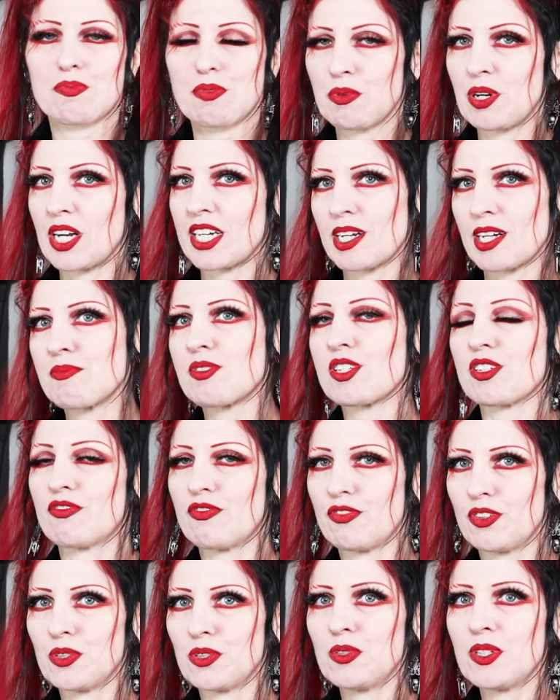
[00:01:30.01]
But when it comes to
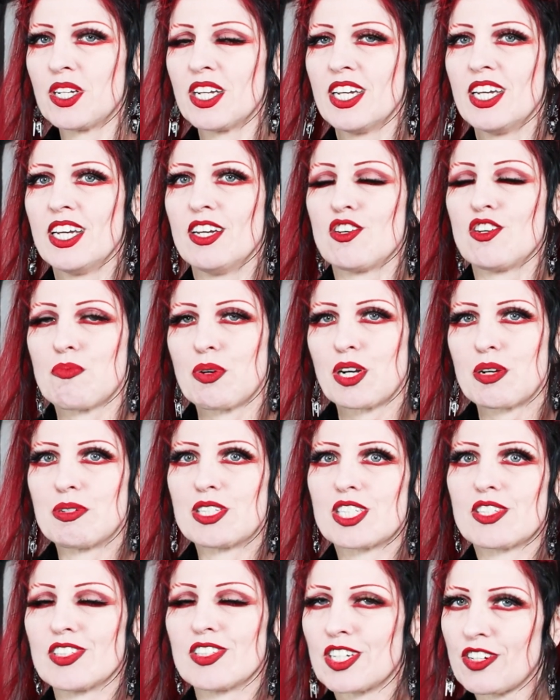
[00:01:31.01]
food, you put a
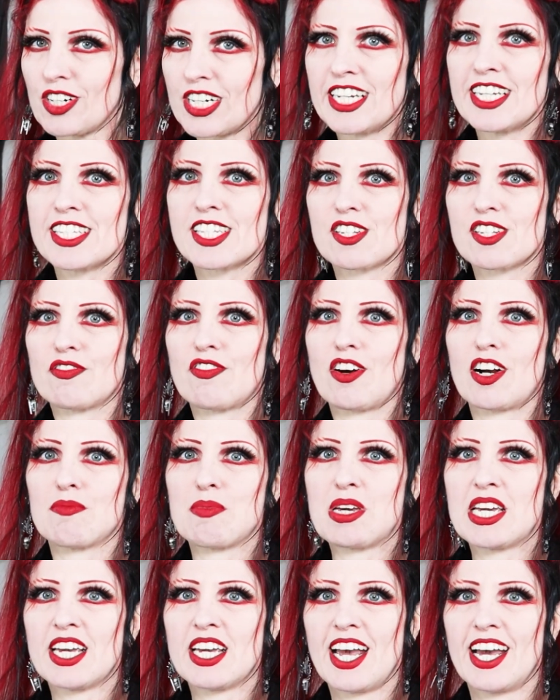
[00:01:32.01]
bunch of ingredients in front of
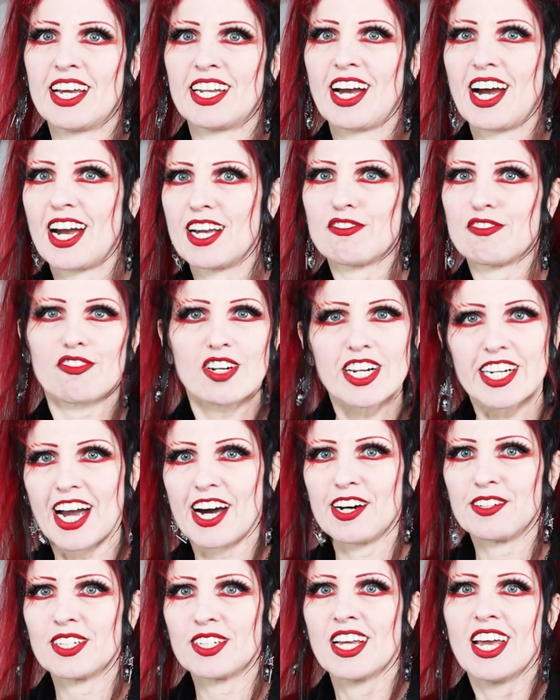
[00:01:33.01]
me and I freak
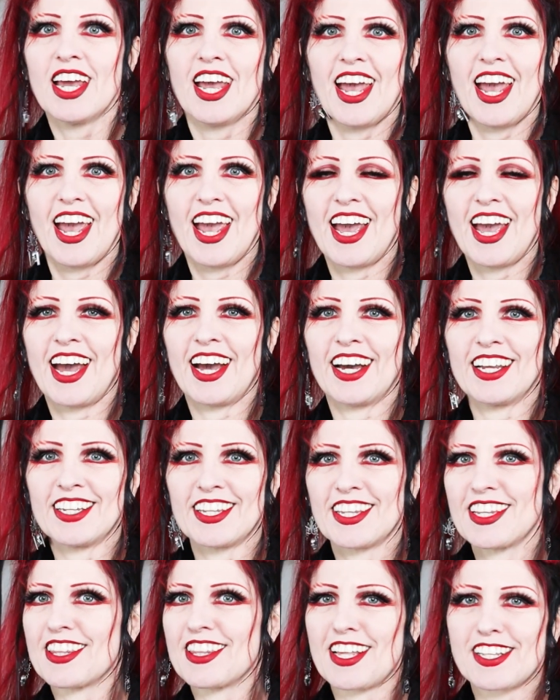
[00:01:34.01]
out,
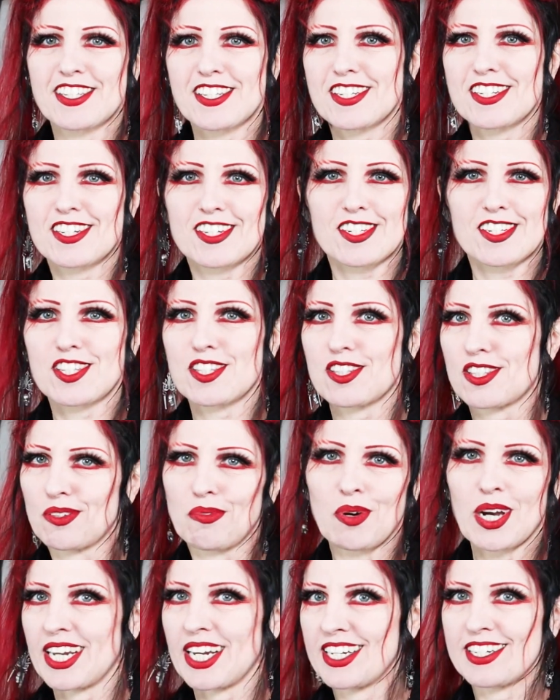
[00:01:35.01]
and that's just the
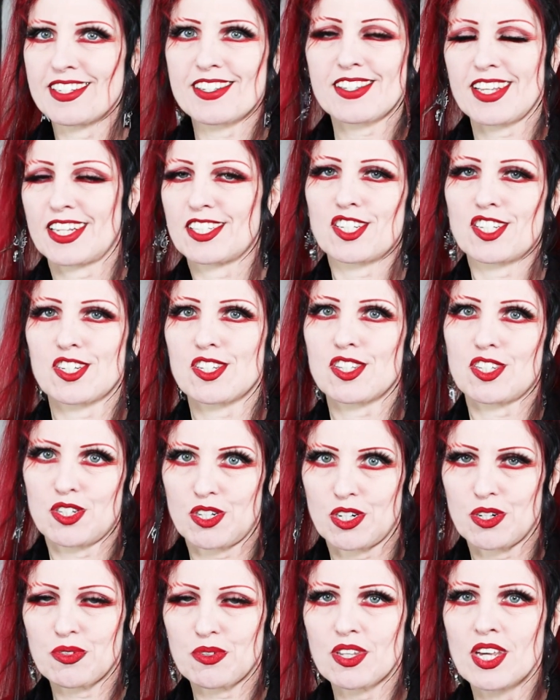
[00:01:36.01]
way it is. That's just the
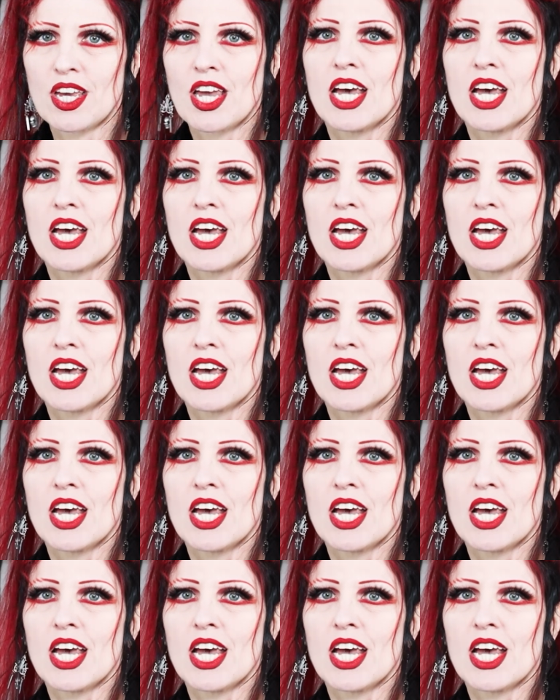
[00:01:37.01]
truth.